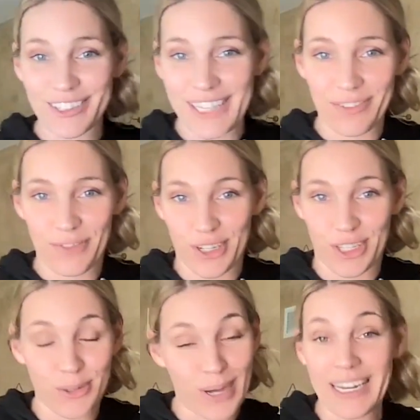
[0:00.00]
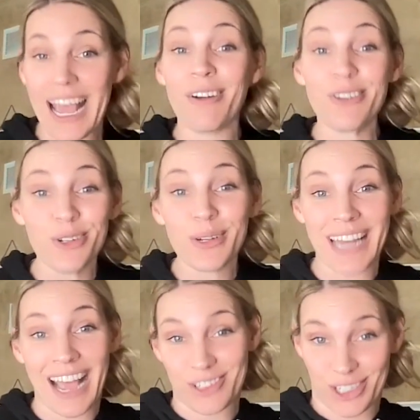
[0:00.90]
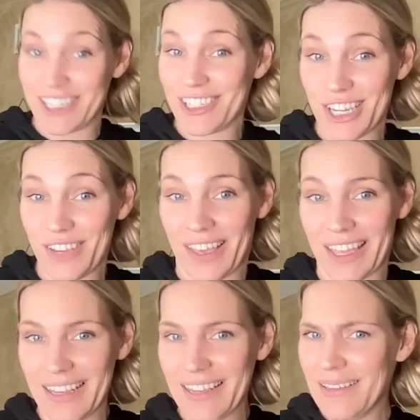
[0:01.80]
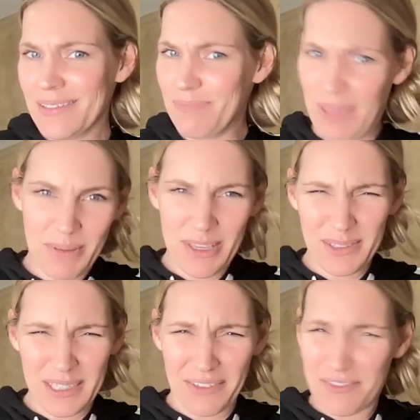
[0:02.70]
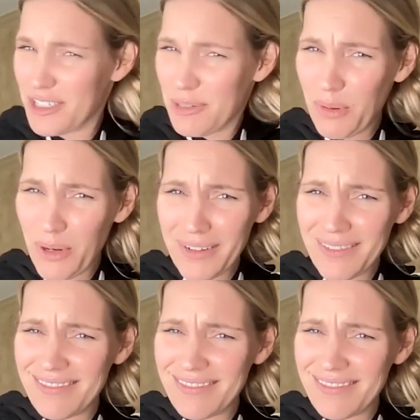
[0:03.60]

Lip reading: looks like for you and how you can actually achieve it, maybe using a vision board.